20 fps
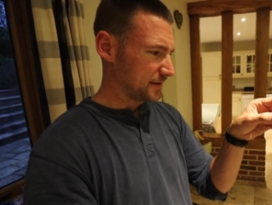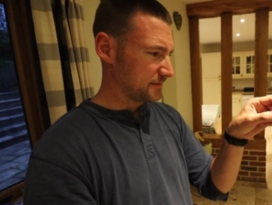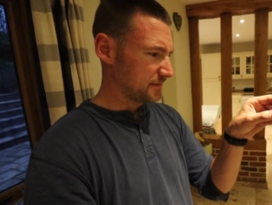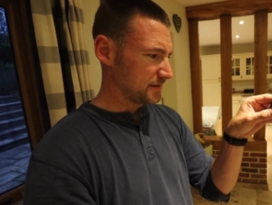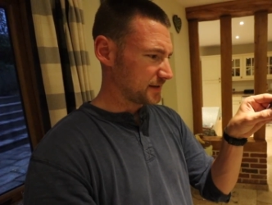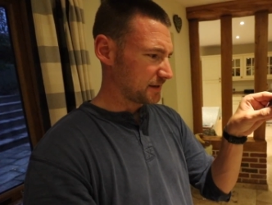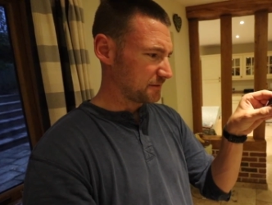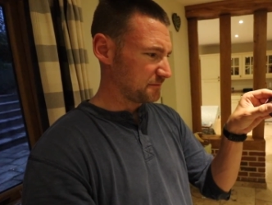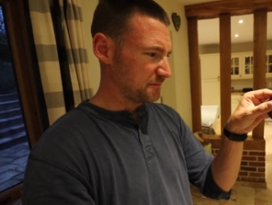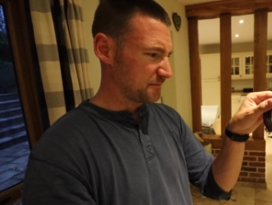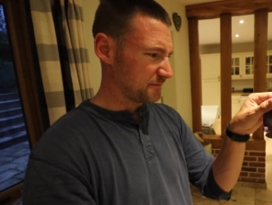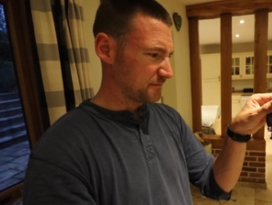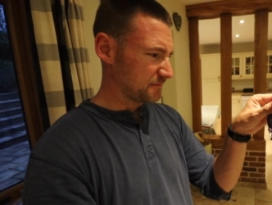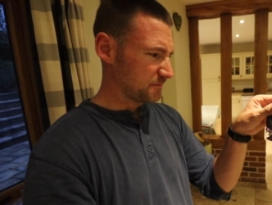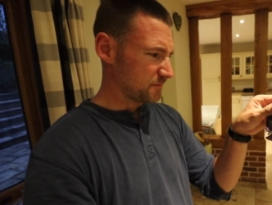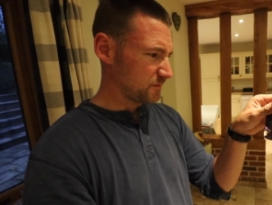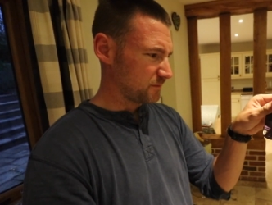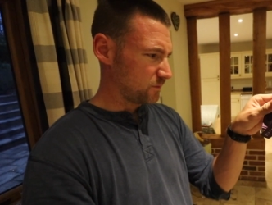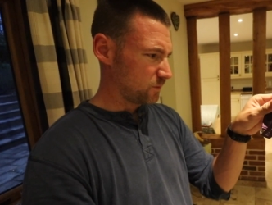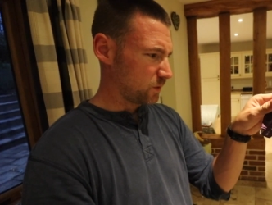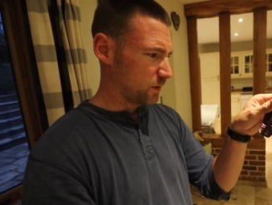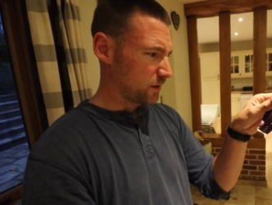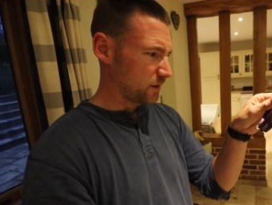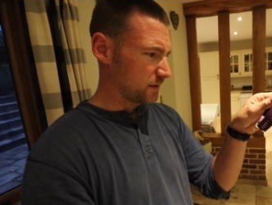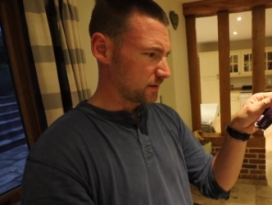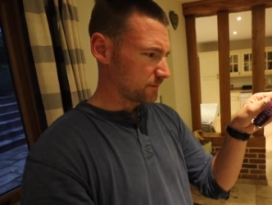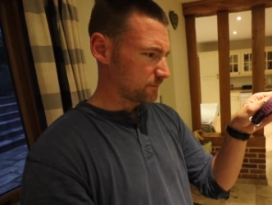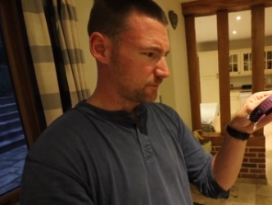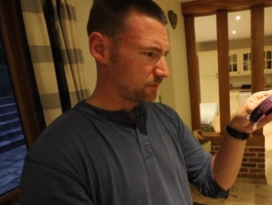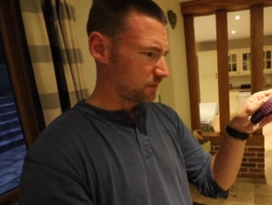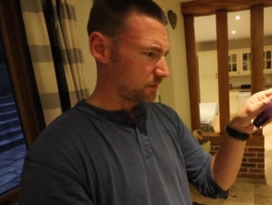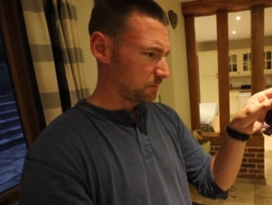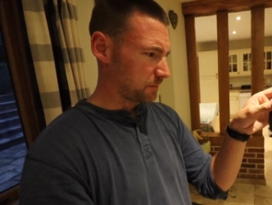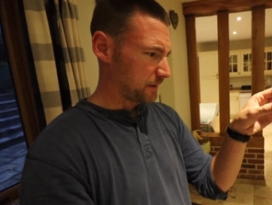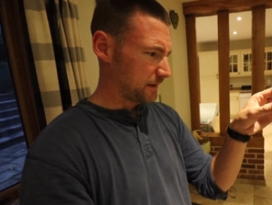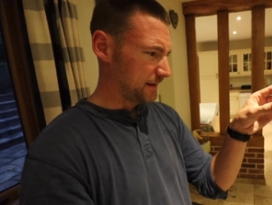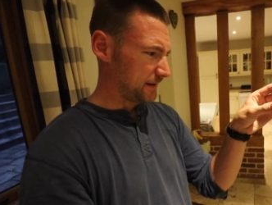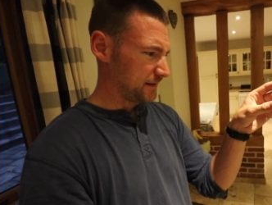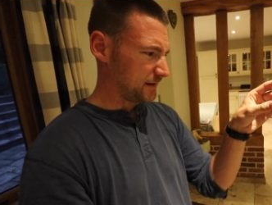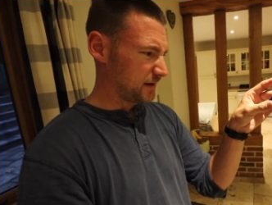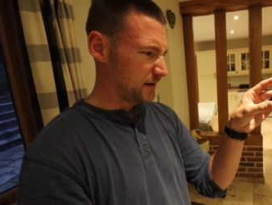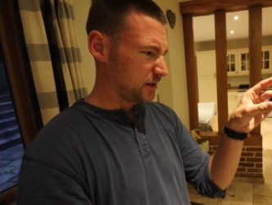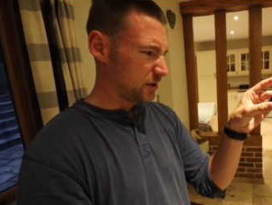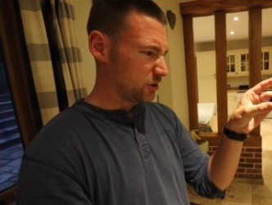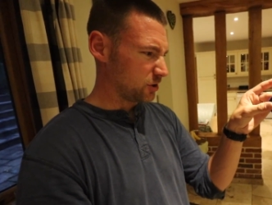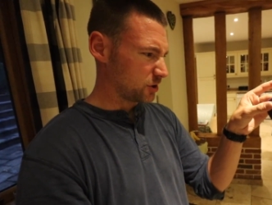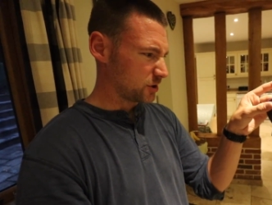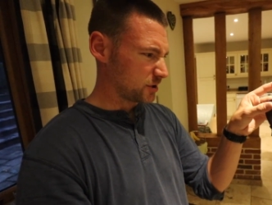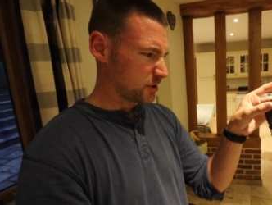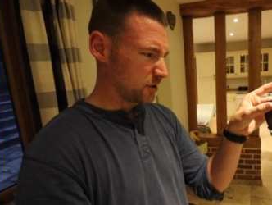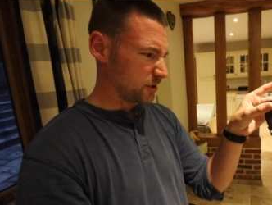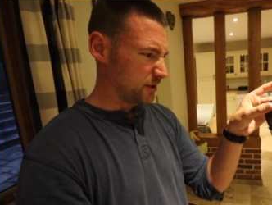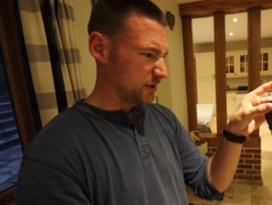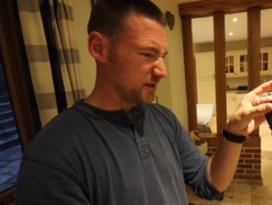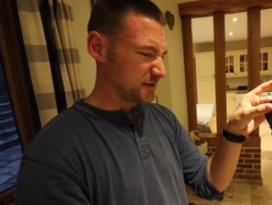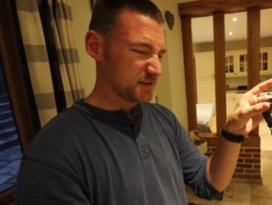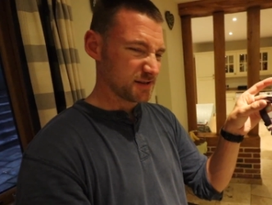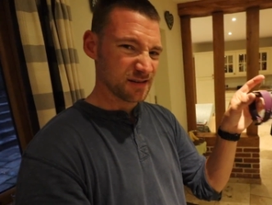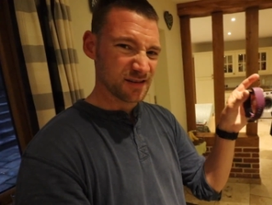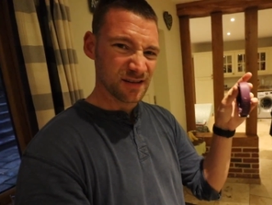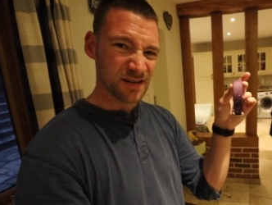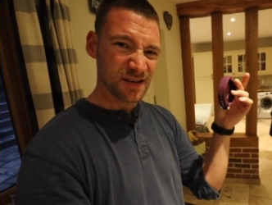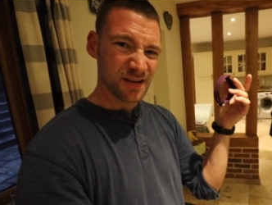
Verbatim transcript: and don't work properly yeah, and look really good. Awful,